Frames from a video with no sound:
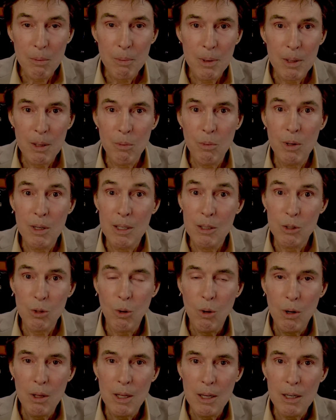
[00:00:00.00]
but the point is
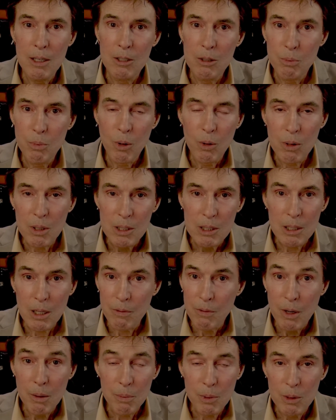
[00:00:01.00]
all that is broke
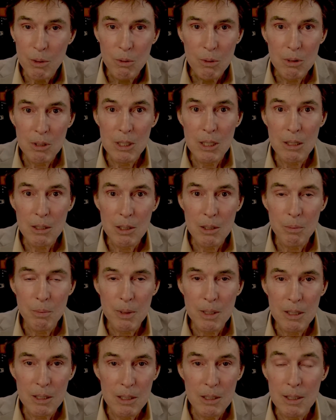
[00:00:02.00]
itself up into a zillion
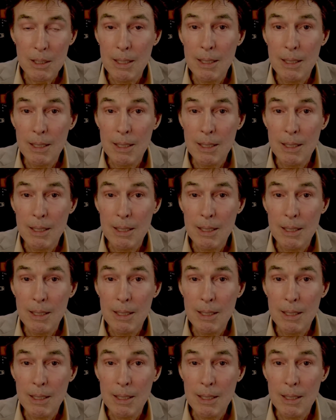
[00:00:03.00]
pieces,